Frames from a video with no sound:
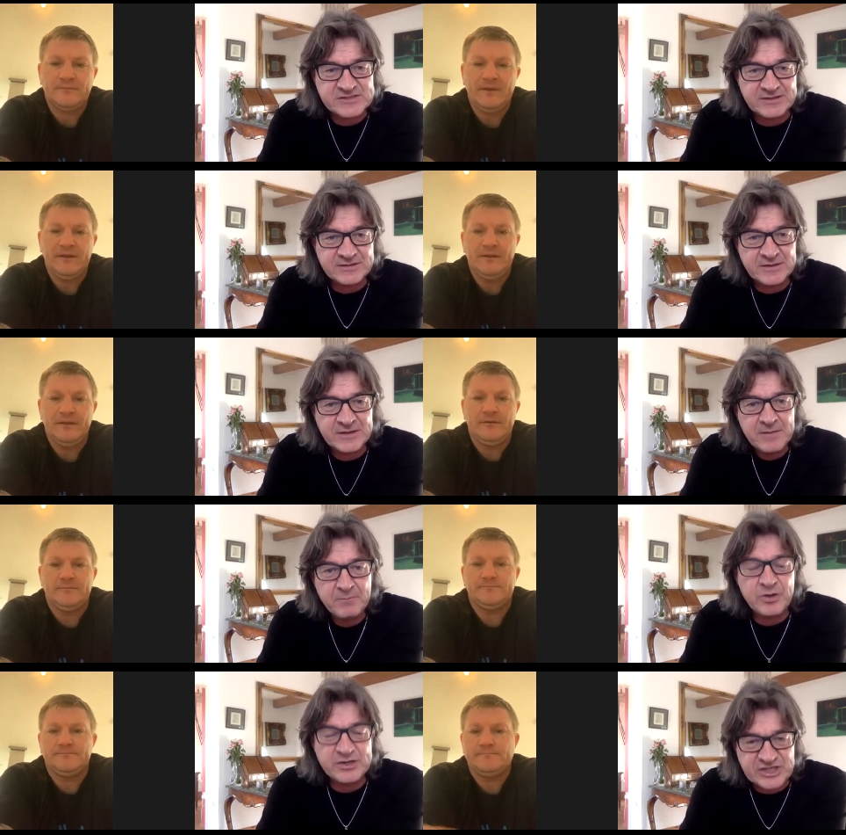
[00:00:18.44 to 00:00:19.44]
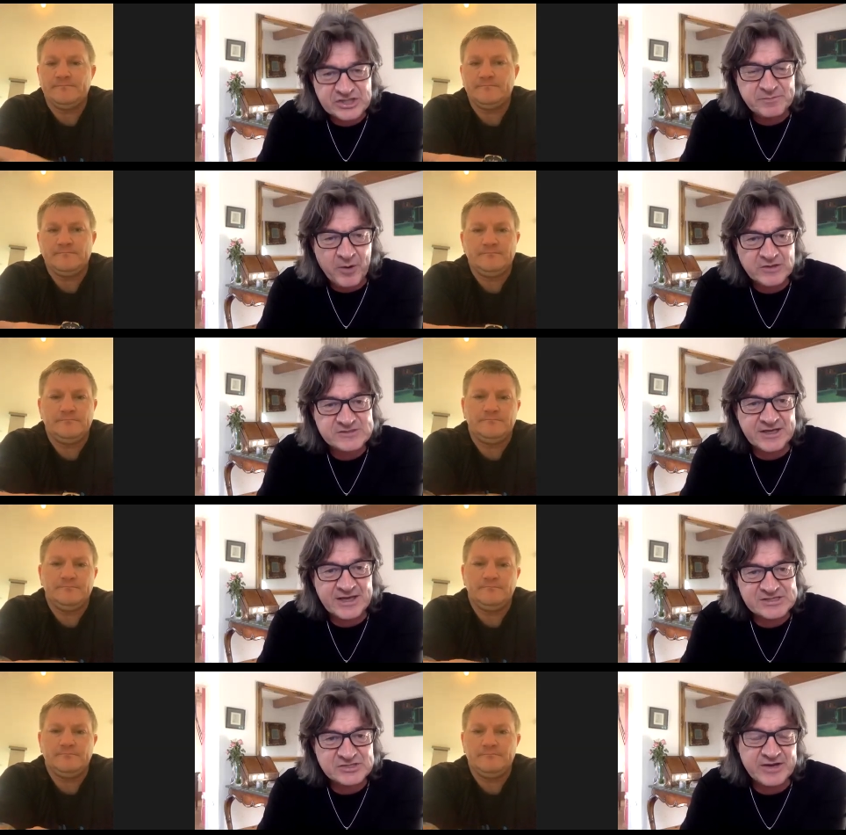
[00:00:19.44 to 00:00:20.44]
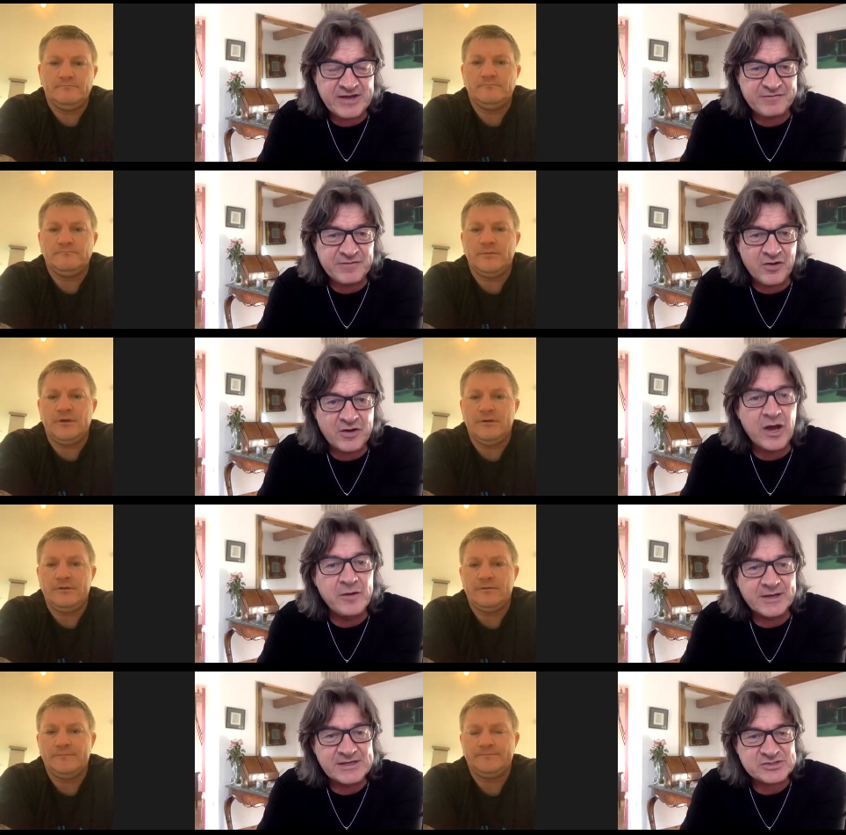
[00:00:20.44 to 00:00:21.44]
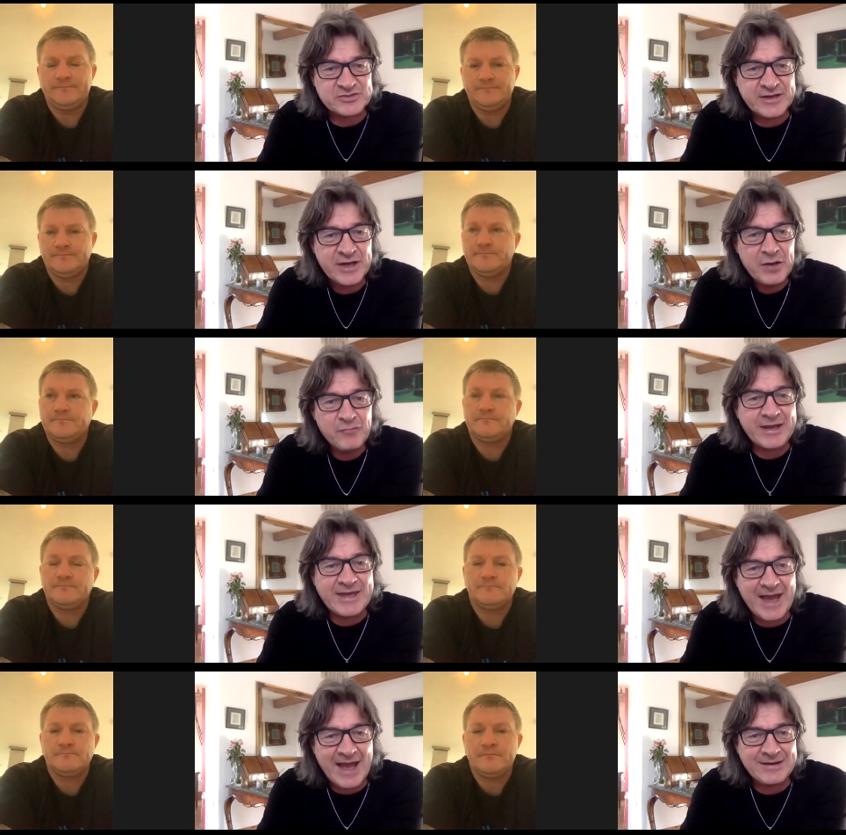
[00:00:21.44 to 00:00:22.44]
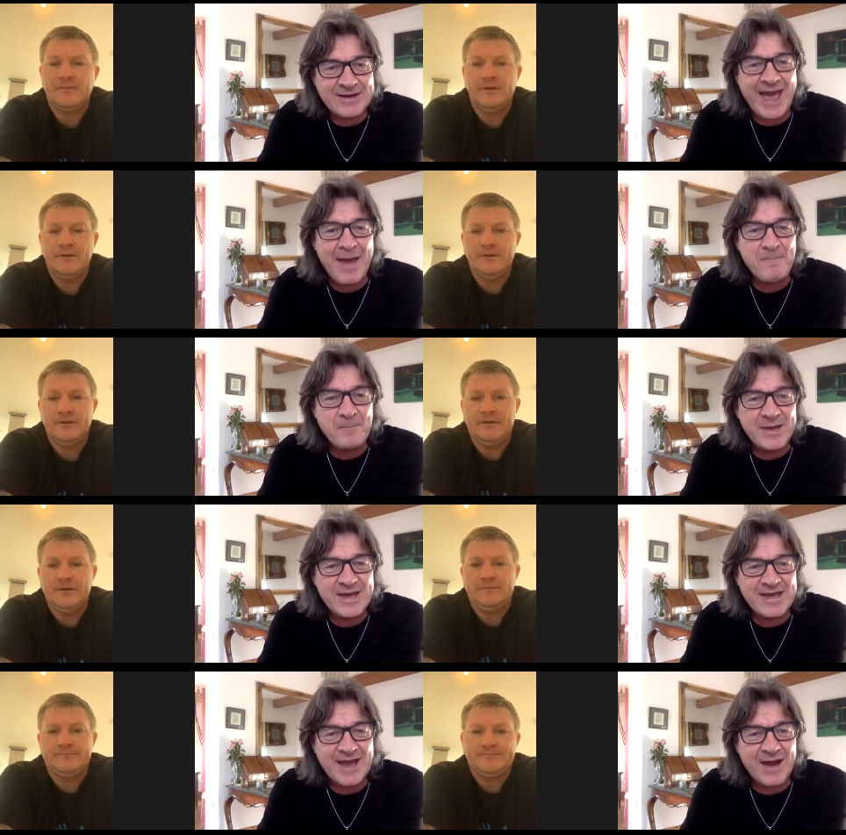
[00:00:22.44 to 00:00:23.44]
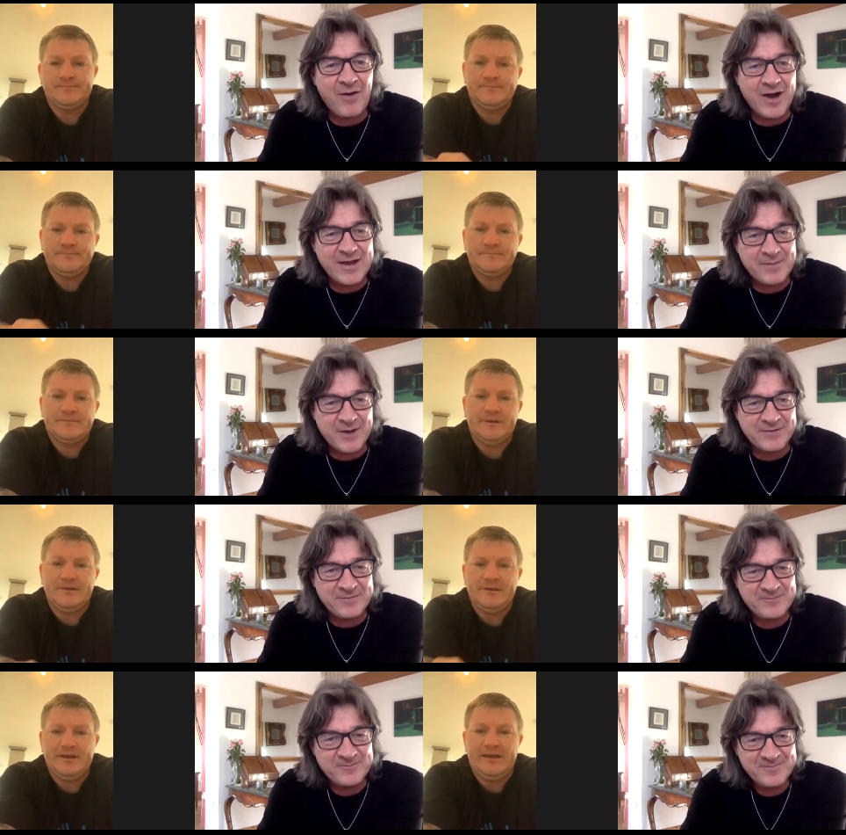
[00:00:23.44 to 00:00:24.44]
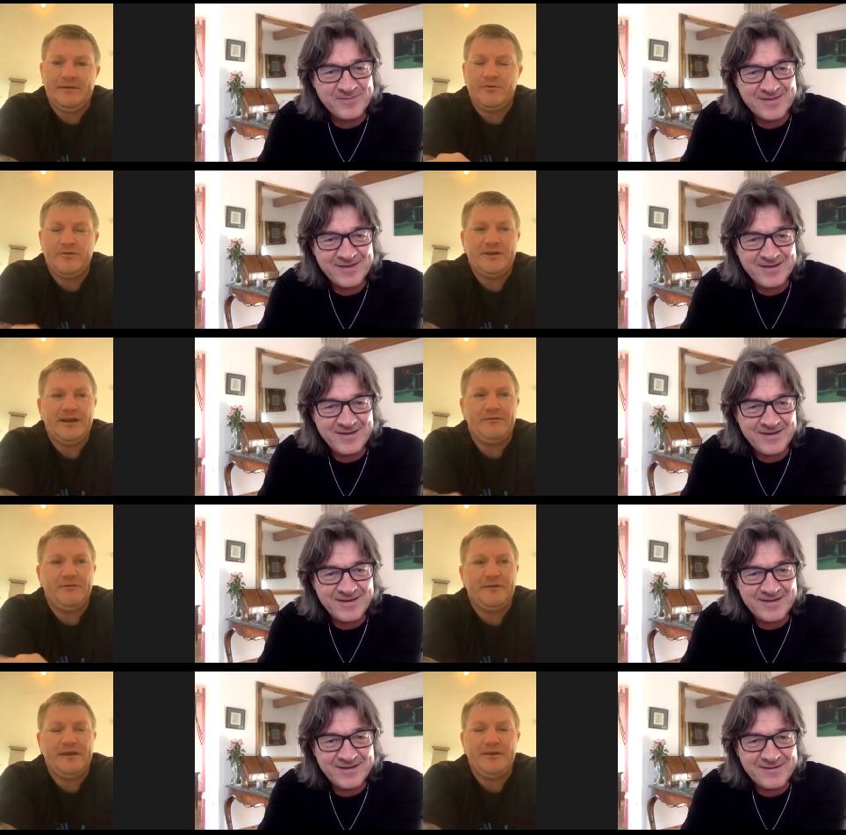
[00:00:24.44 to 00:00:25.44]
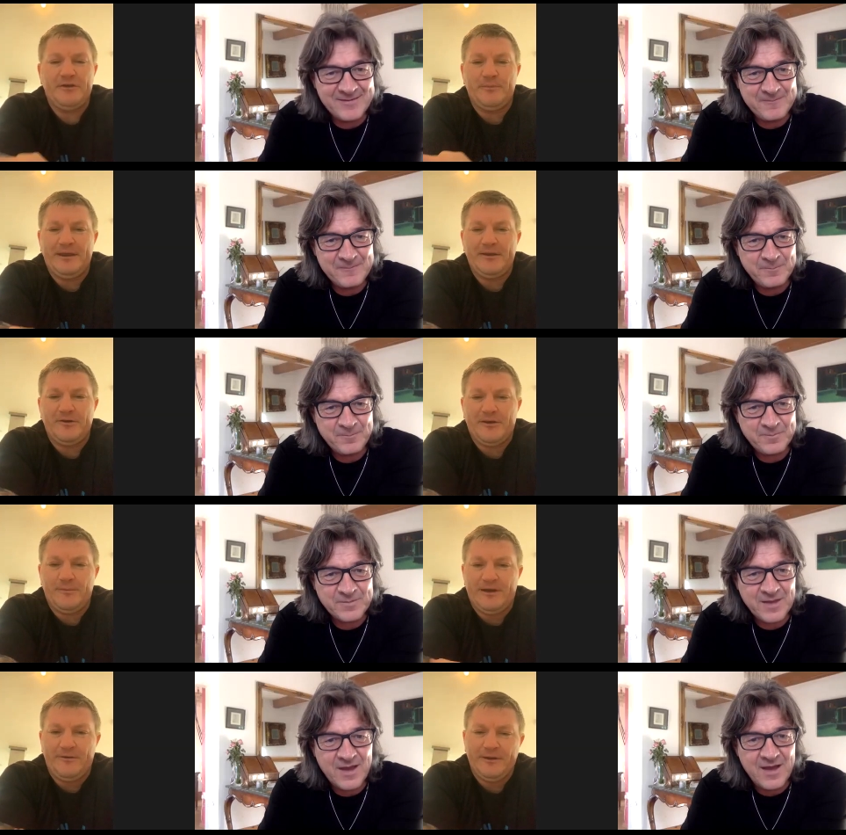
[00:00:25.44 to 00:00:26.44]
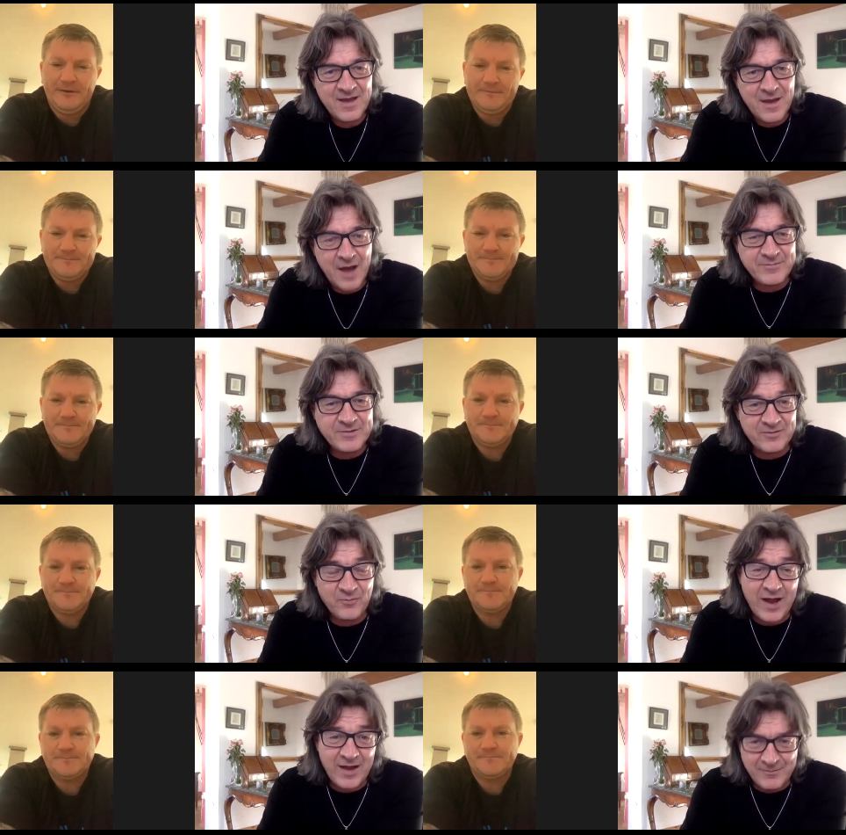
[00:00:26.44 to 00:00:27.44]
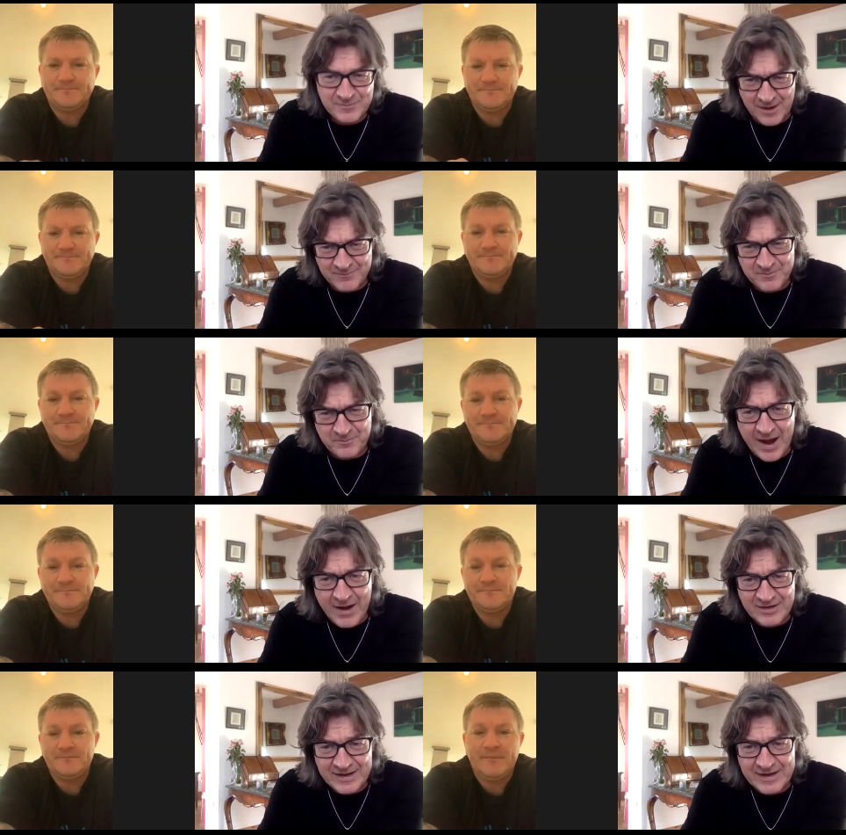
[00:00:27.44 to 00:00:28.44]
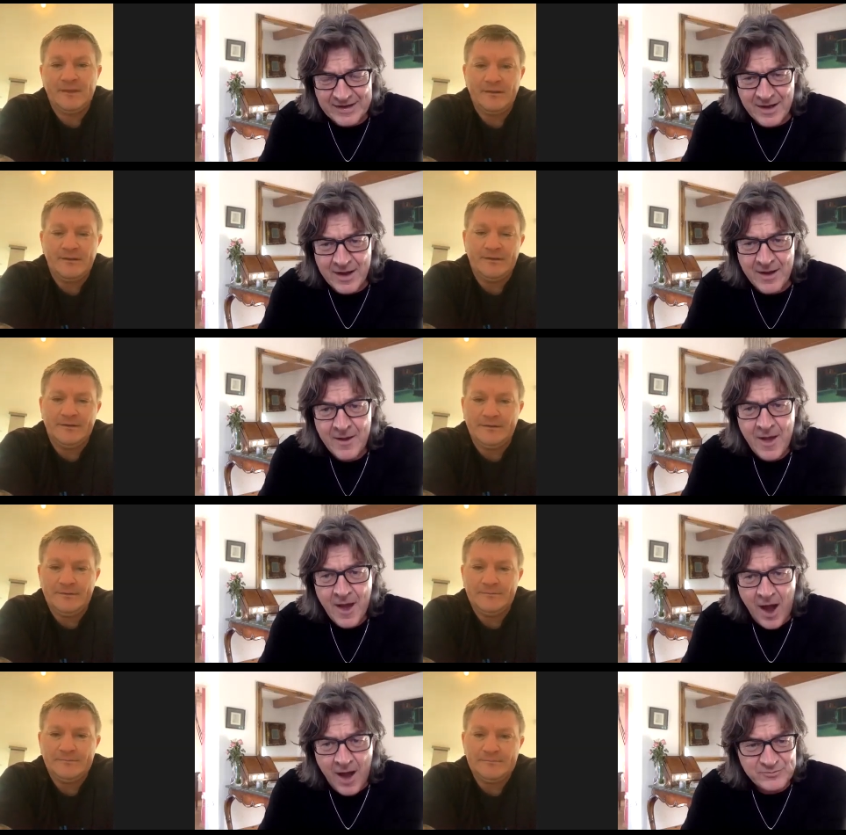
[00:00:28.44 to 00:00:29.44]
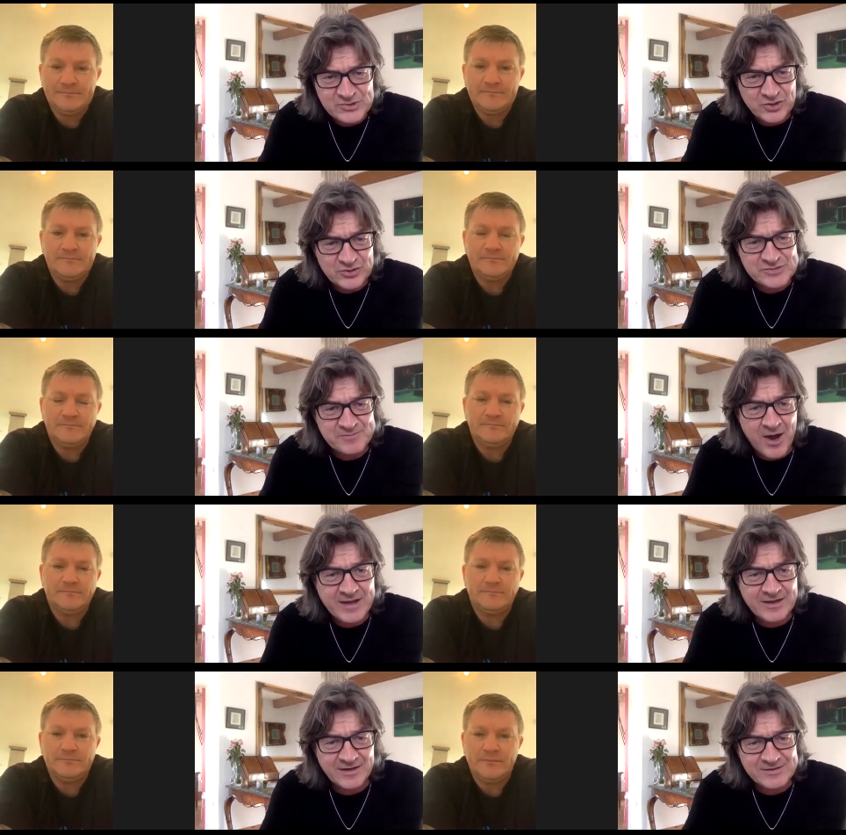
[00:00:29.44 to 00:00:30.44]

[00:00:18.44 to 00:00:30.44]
Speaker 1: in British boxing history, if not global history. Ricky Hatton, MBE. How are you, bud?
Speaker 2: I'm good, Gareth. Yeah, you, mate. You're looking well.
Speaker 1: I'm good. Well, I'm, I'm apparently, uh, I'm George Michael